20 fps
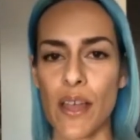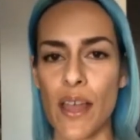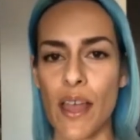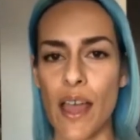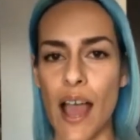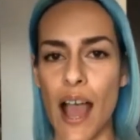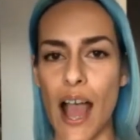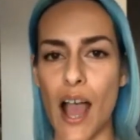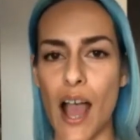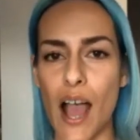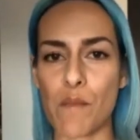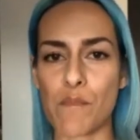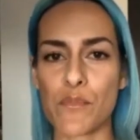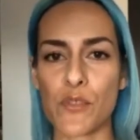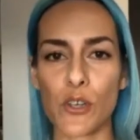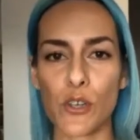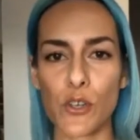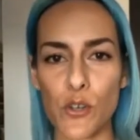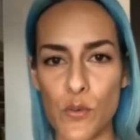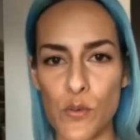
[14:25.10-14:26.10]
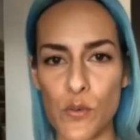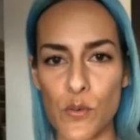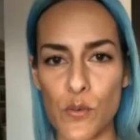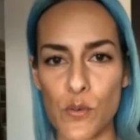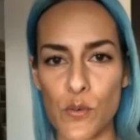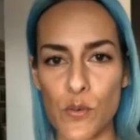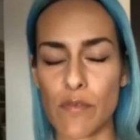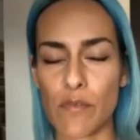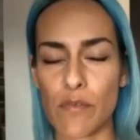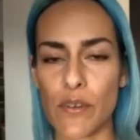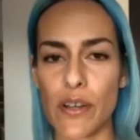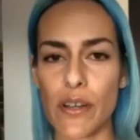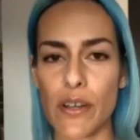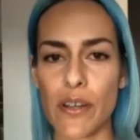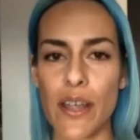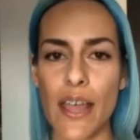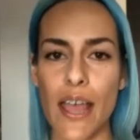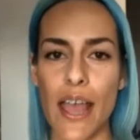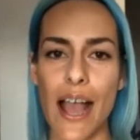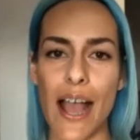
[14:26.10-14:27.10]
The look was different.
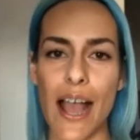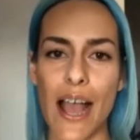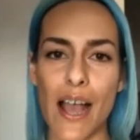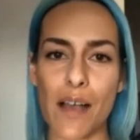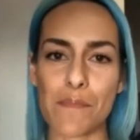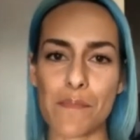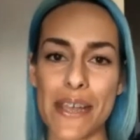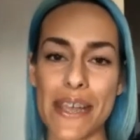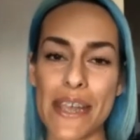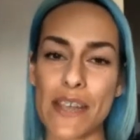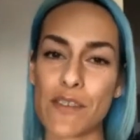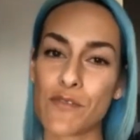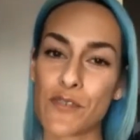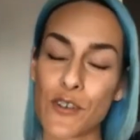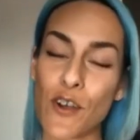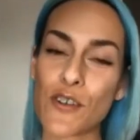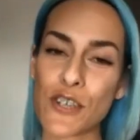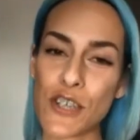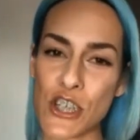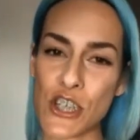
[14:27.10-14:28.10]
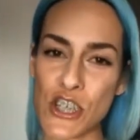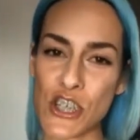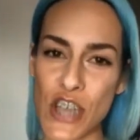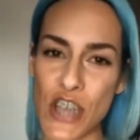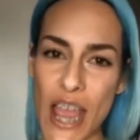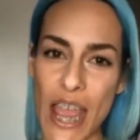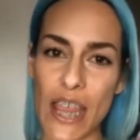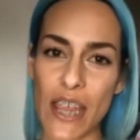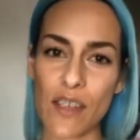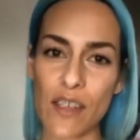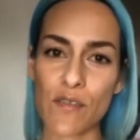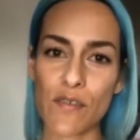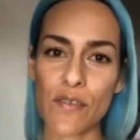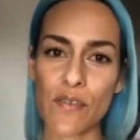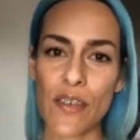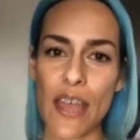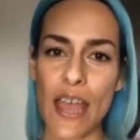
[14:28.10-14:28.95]
He'd forgotten to shave.